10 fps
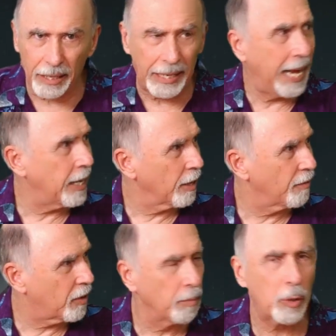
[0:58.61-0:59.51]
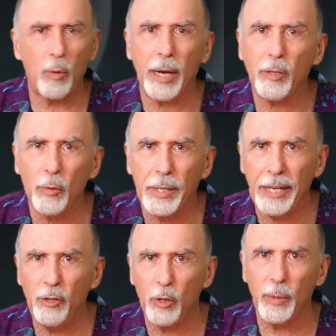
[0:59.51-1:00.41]
an angle of some stress or
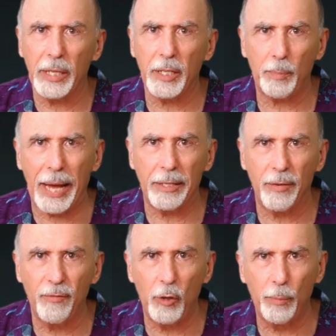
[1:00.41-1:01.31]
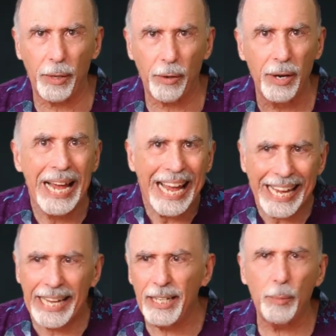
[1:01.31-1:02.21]
tension with expansive Jupiter
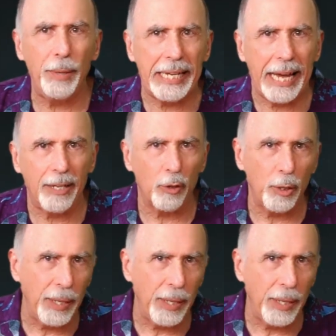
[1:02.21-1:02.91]
is big energy.